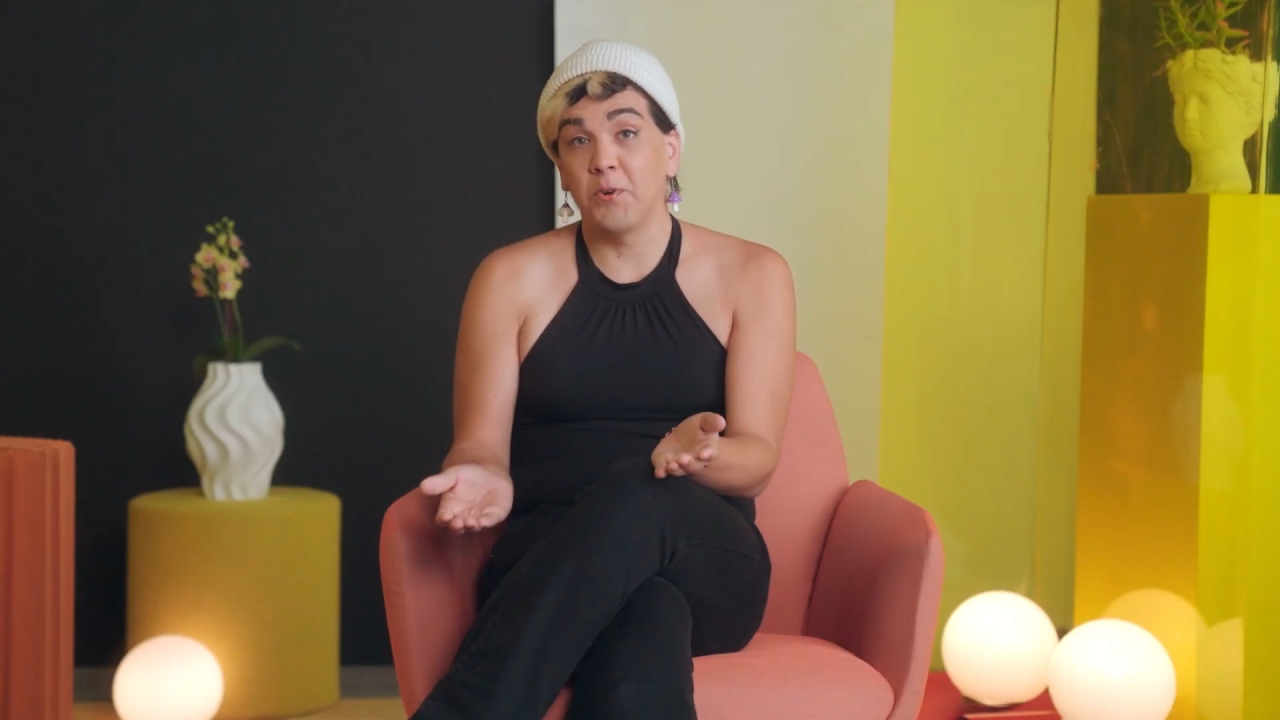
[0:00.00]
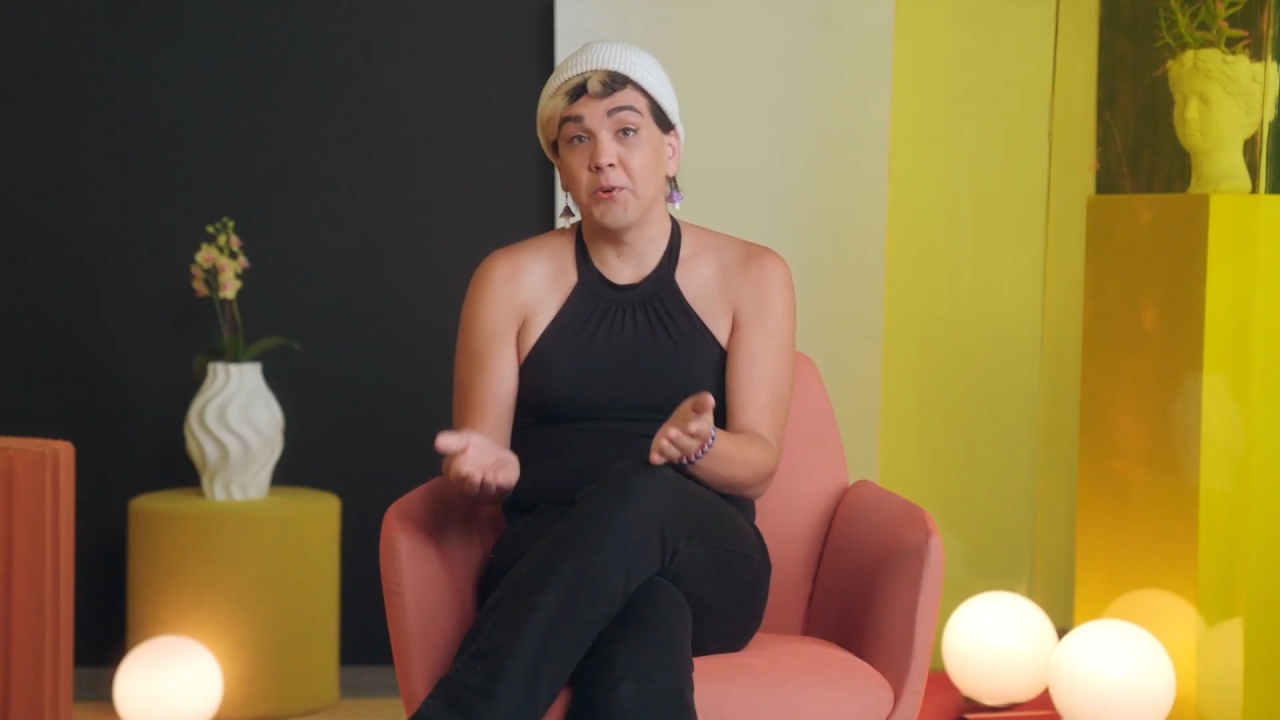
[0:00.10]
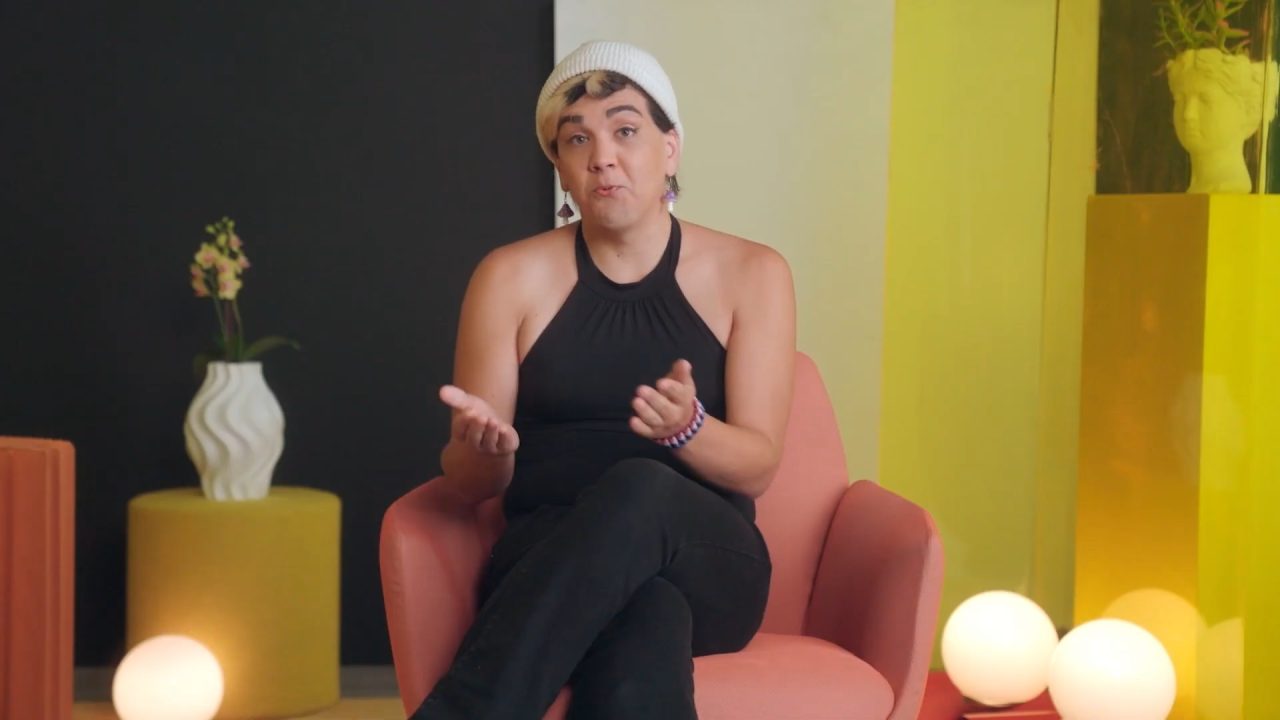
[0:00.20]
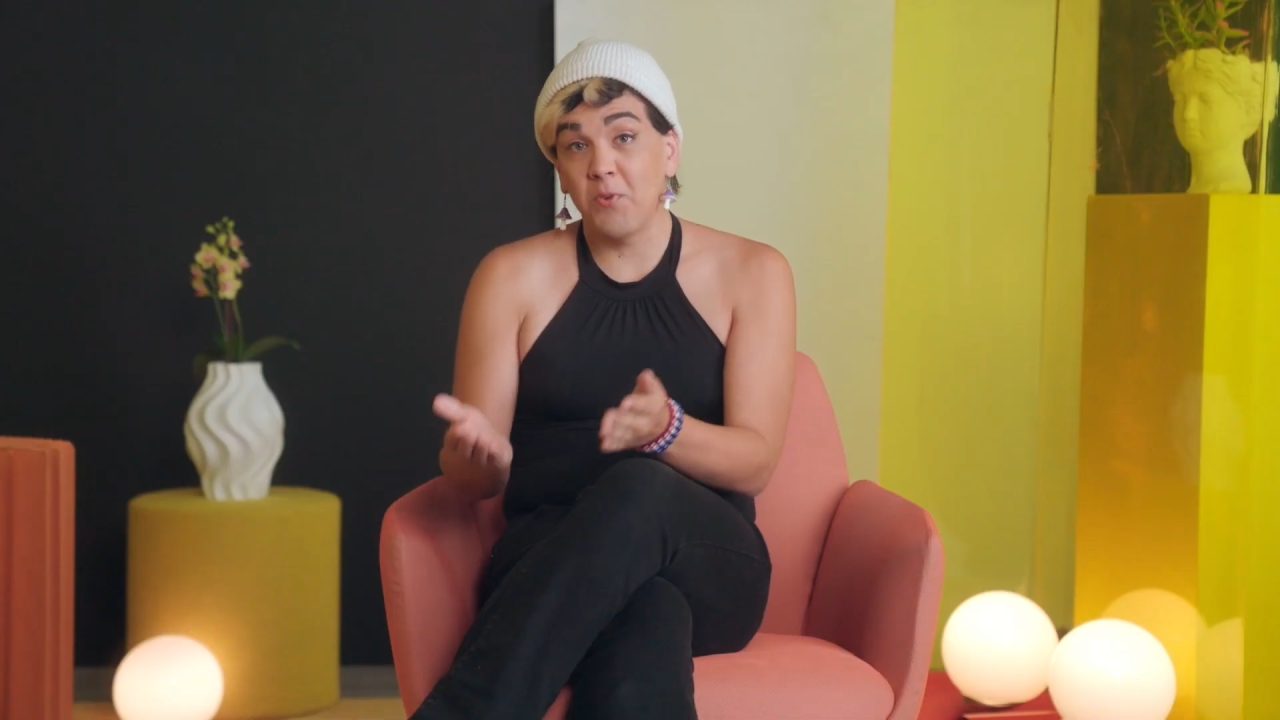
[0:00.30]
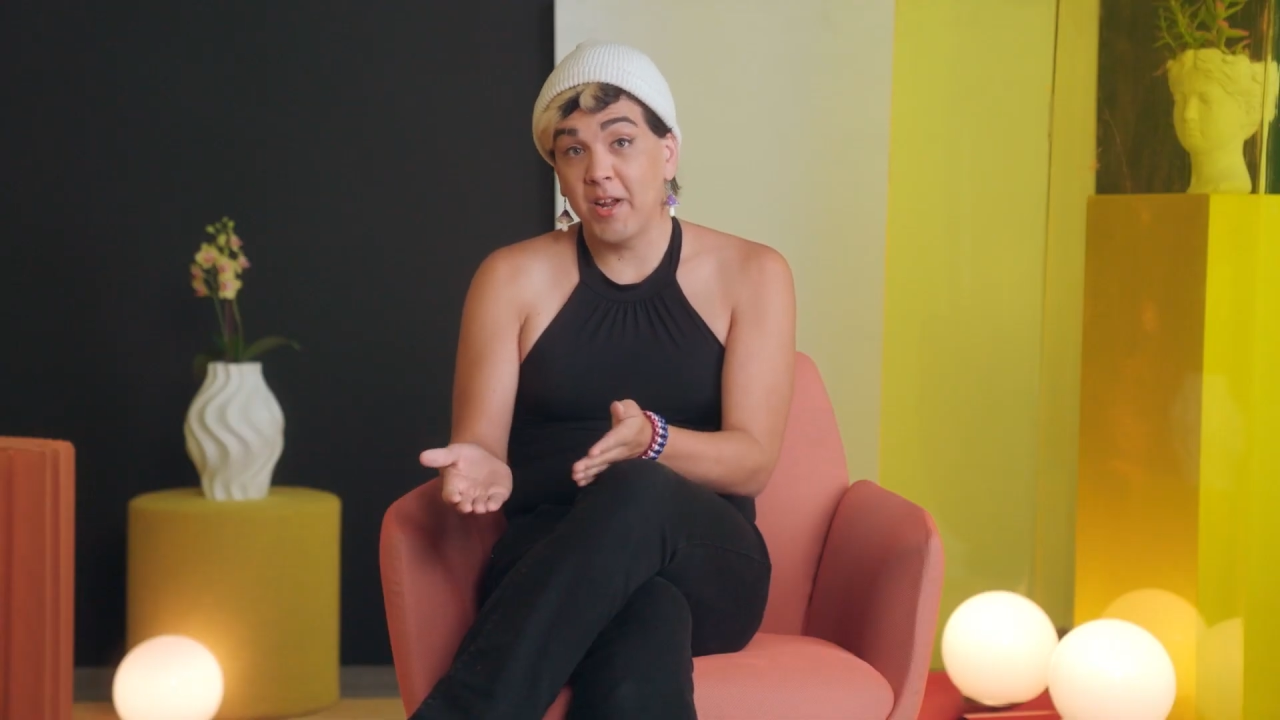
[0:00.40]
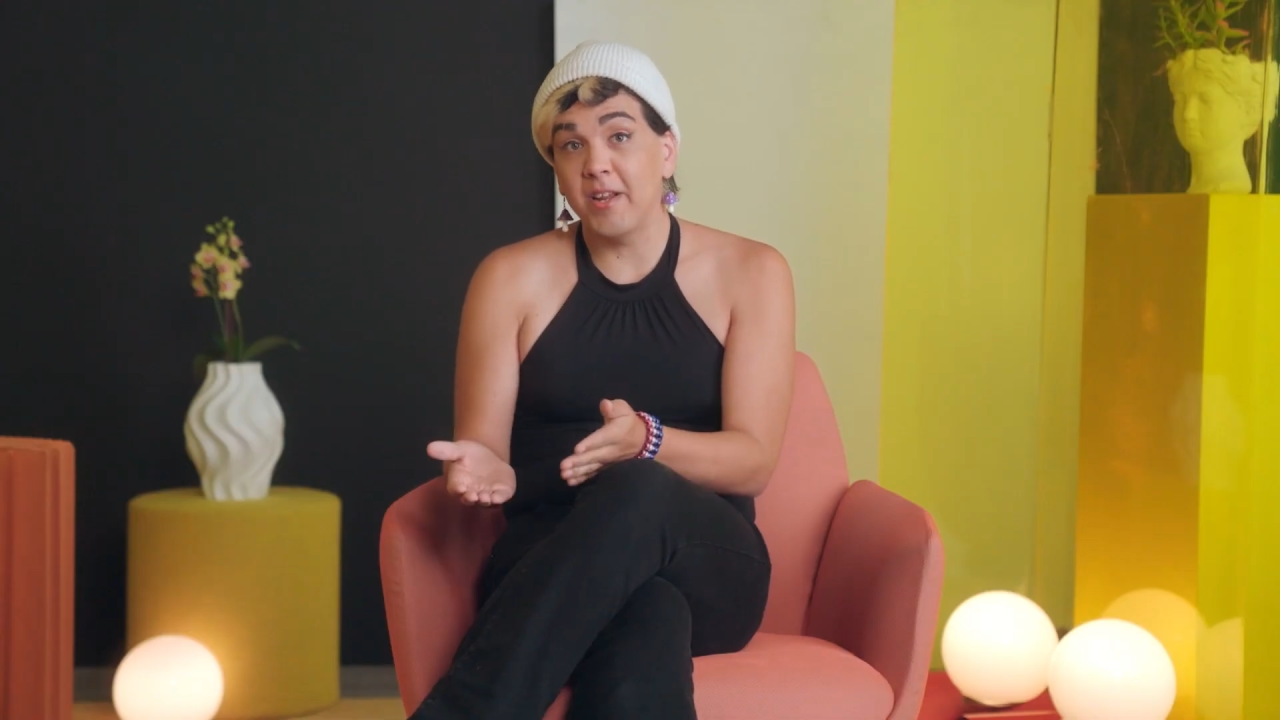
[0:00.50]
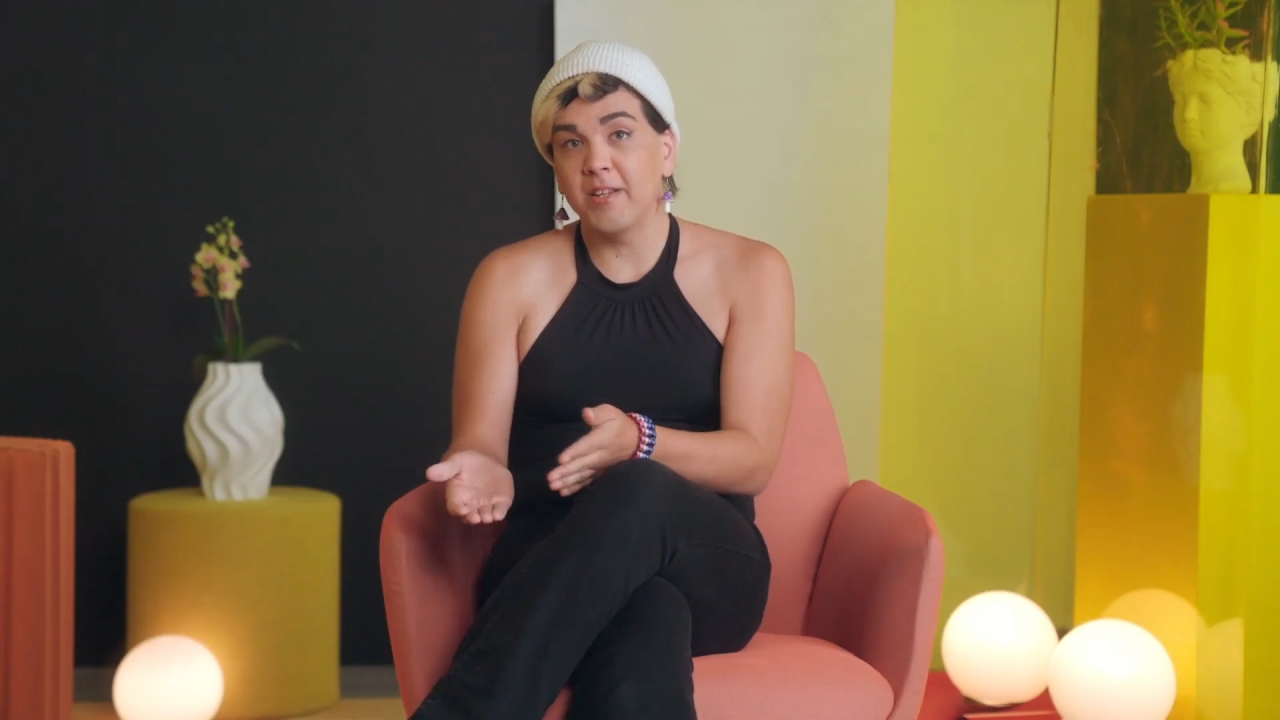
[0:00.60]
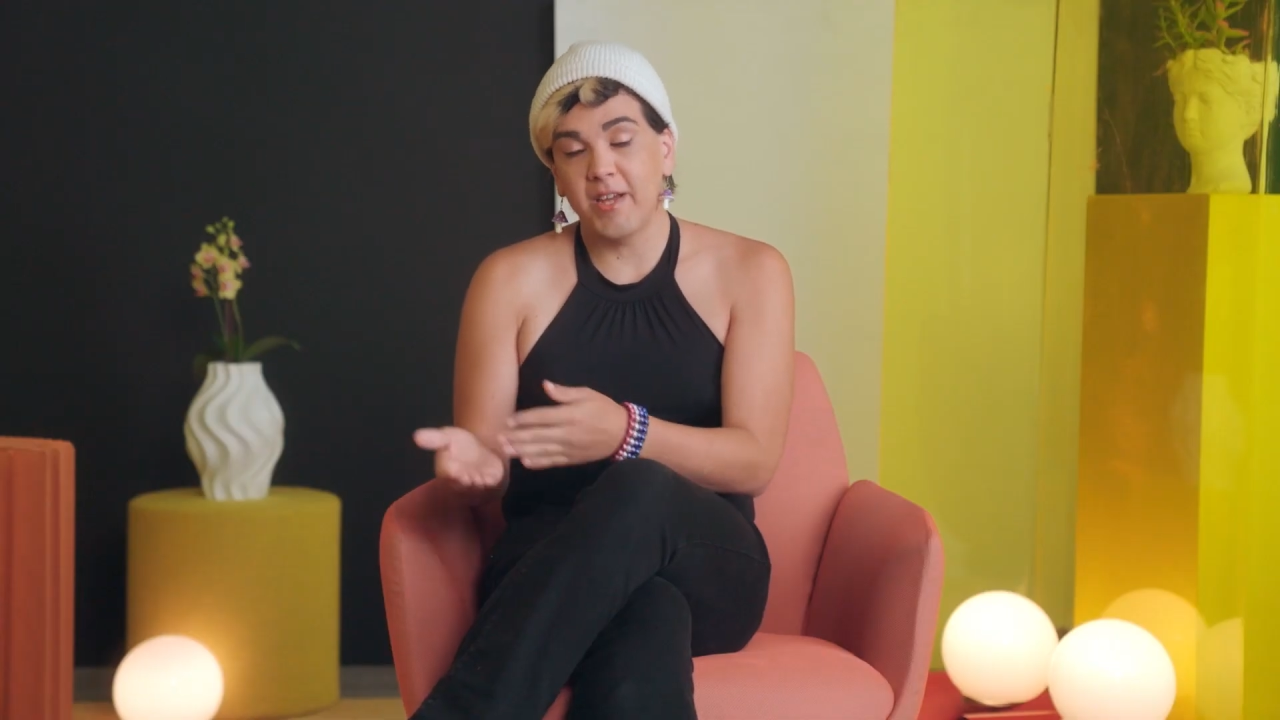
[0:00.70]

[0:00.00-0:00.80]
you're ready